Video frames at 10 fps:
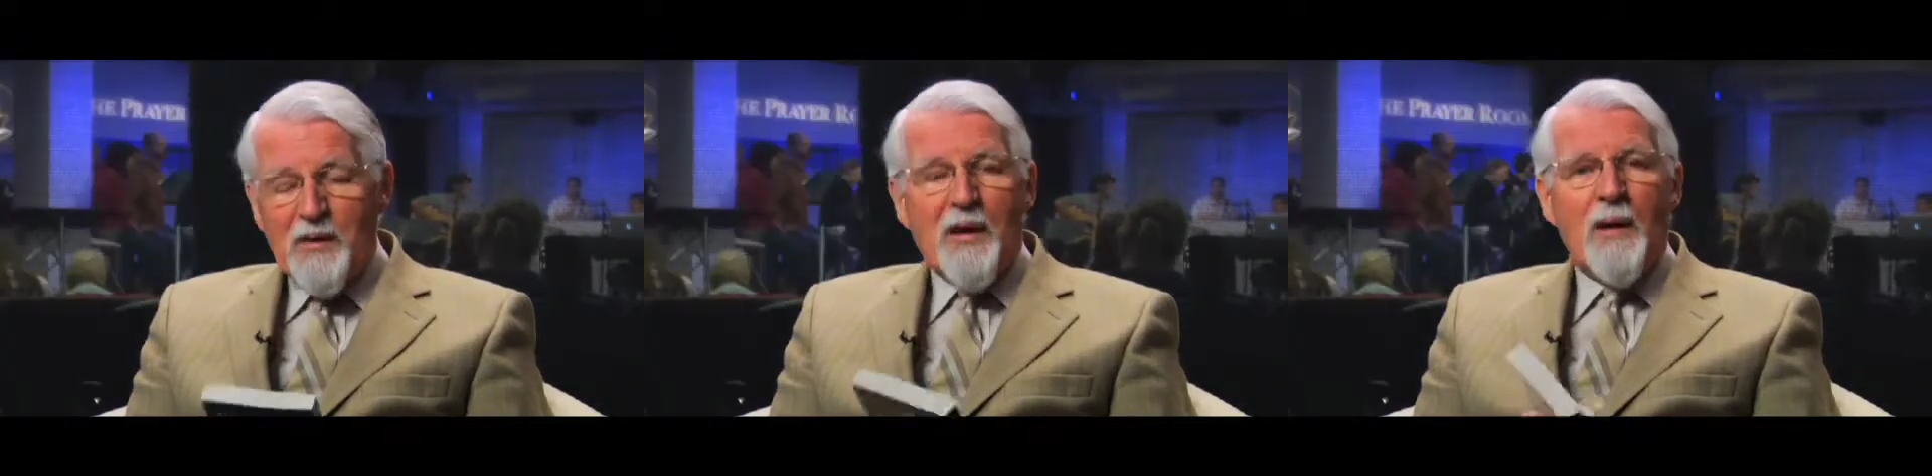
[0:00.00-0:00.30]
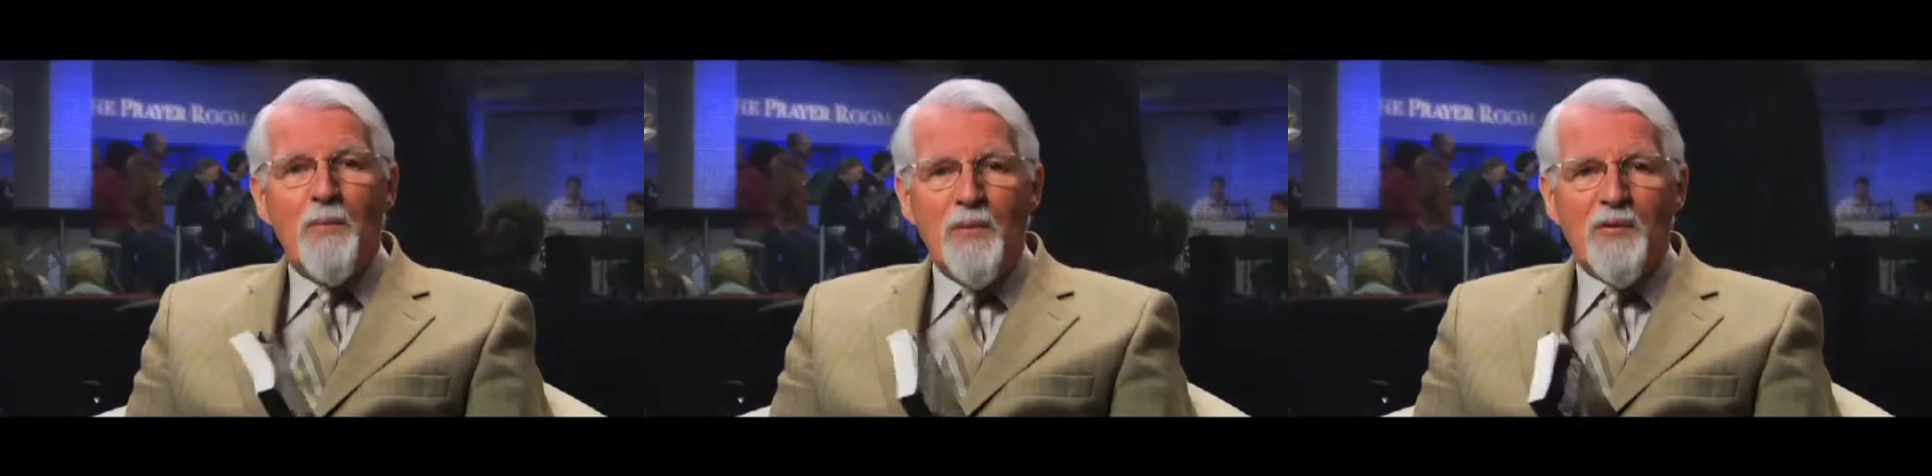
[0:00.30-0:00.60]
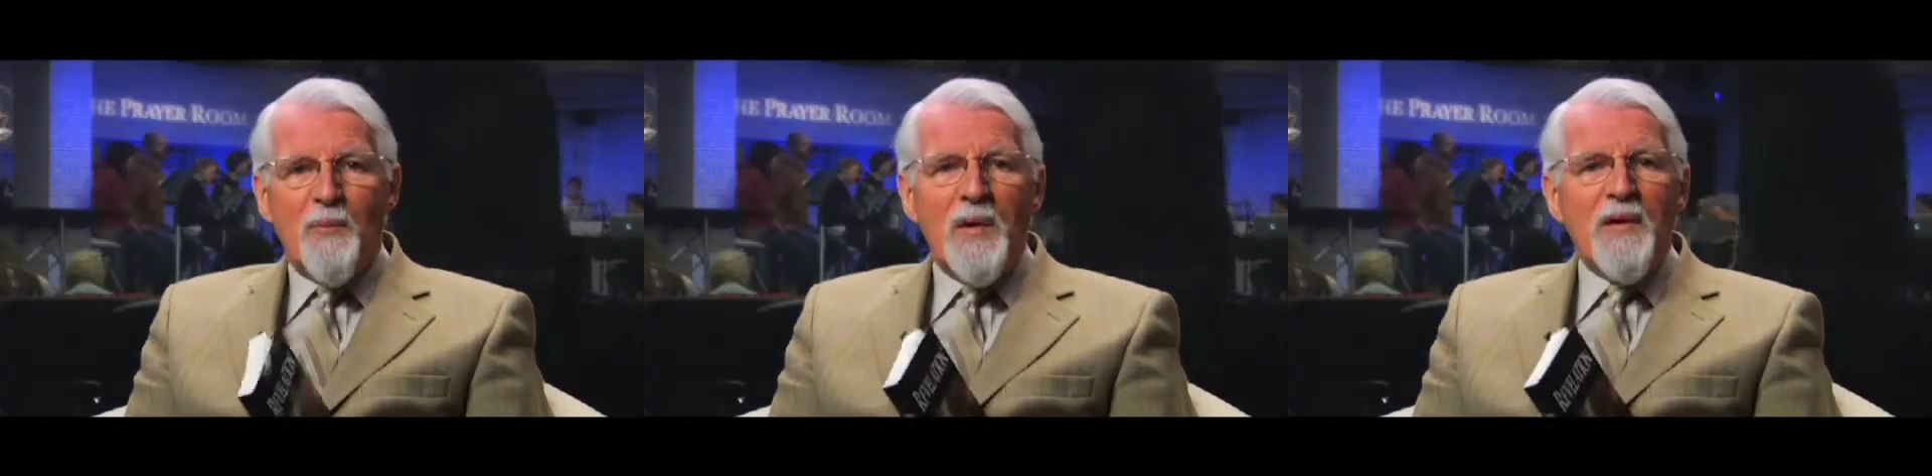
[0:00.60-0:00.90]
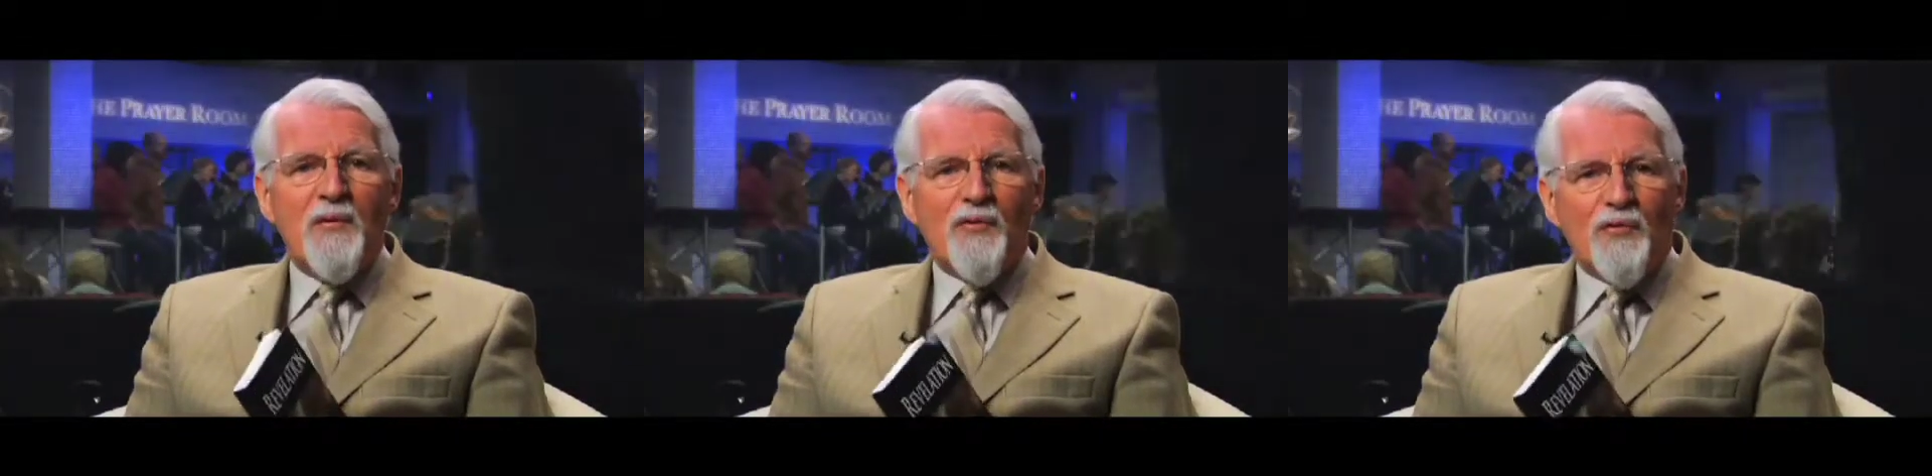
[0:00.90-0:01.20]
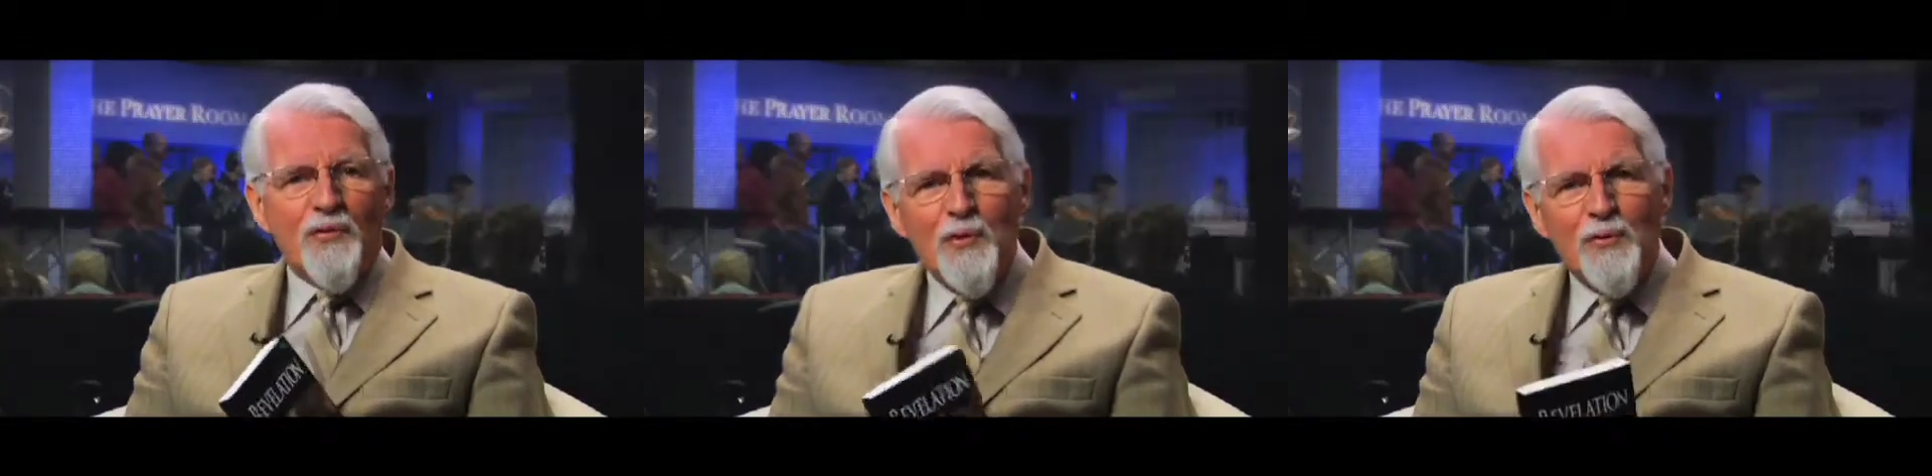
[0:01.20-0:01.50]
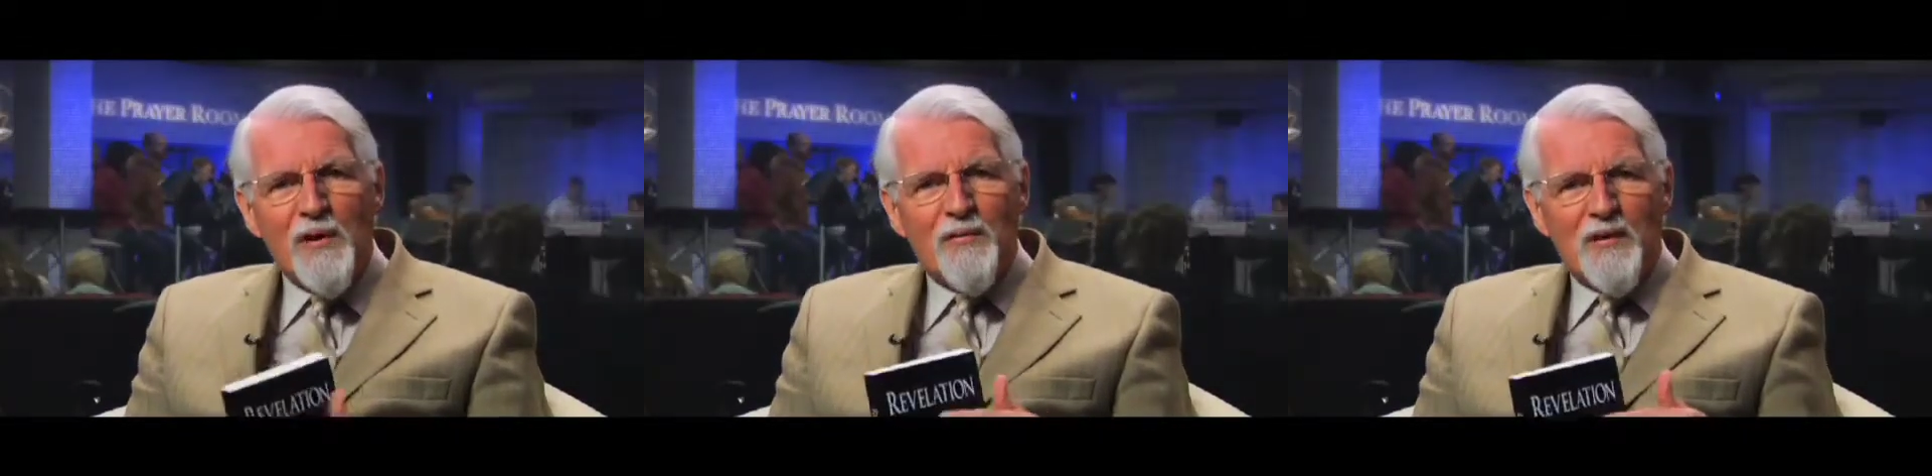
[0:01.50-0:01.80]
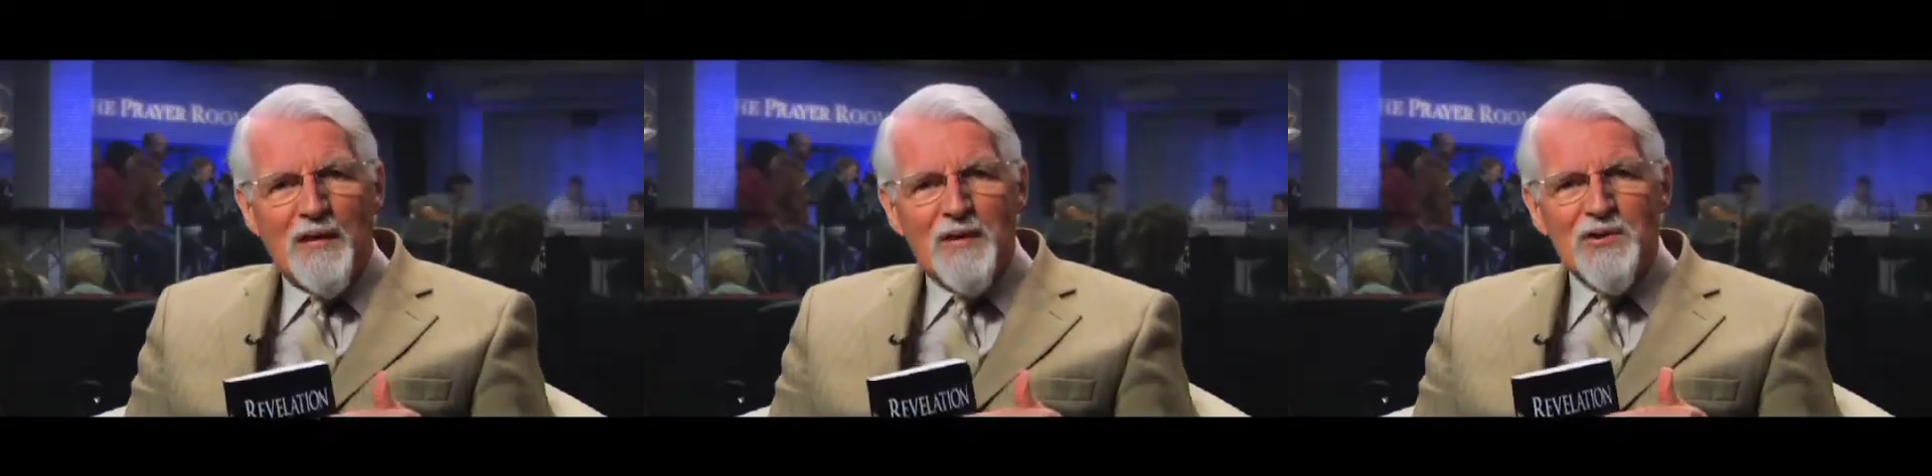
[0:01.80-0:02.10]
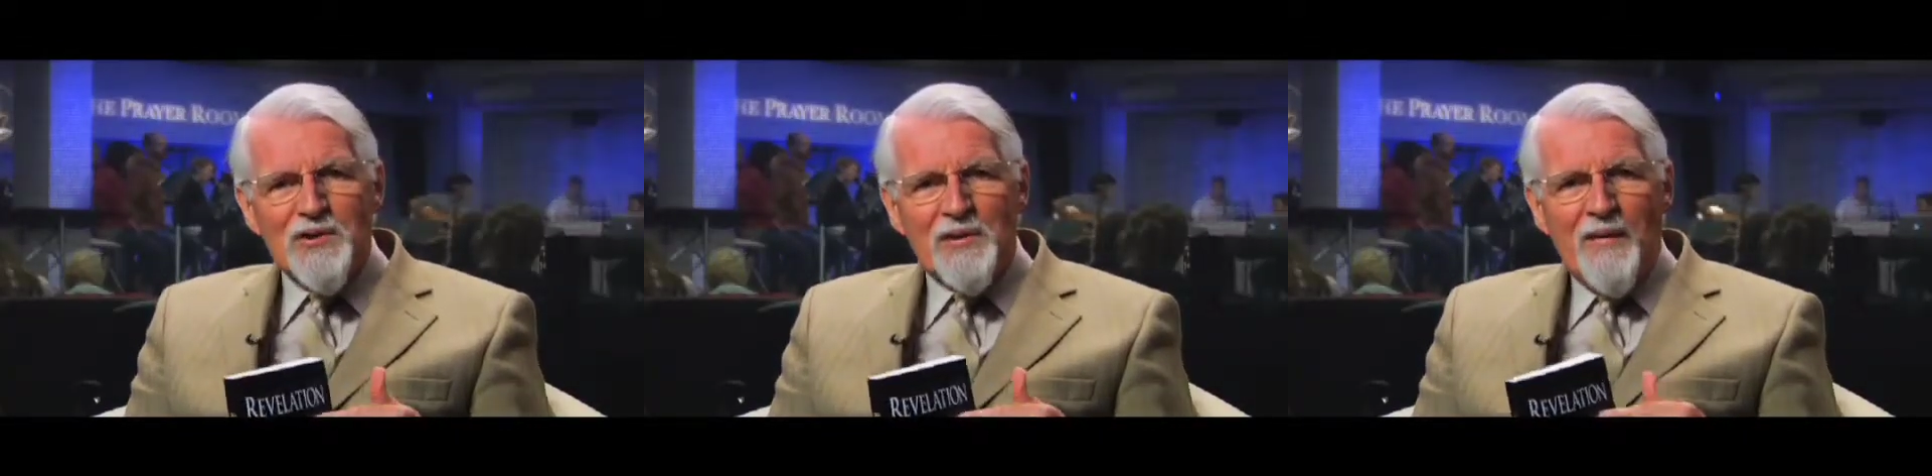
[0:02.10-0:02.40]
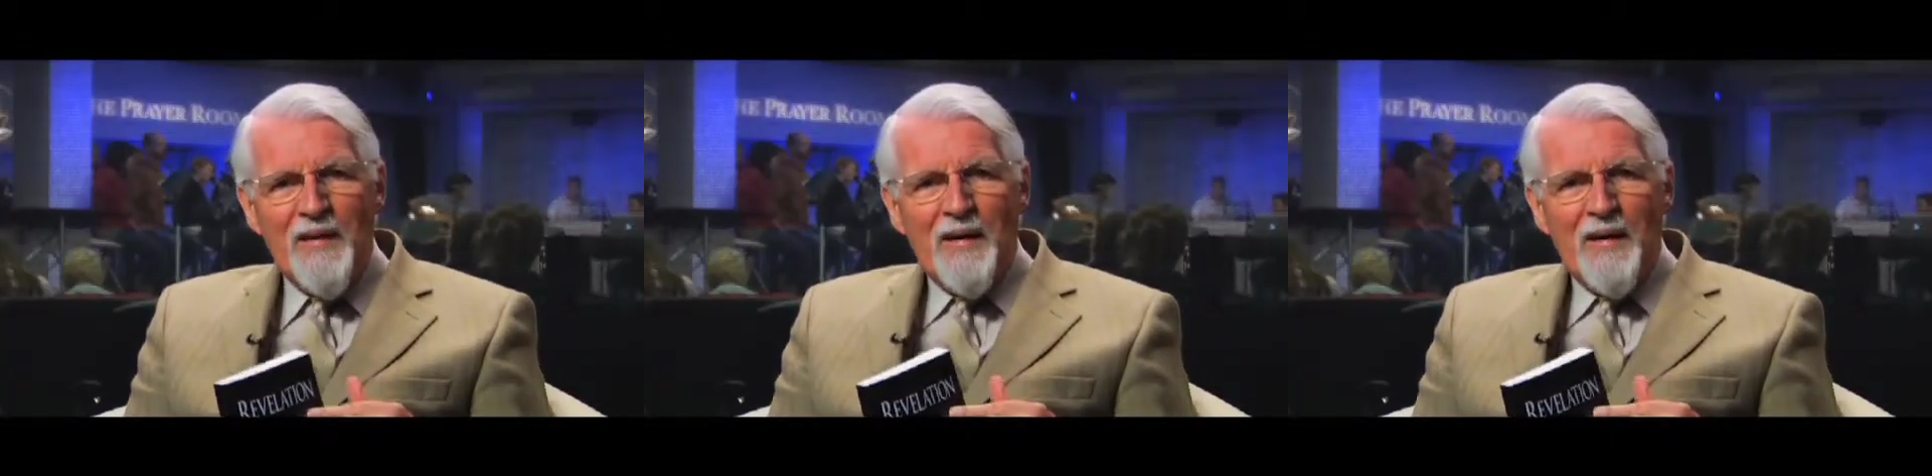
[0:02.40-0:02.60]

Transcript: Come With Me Through Revelation.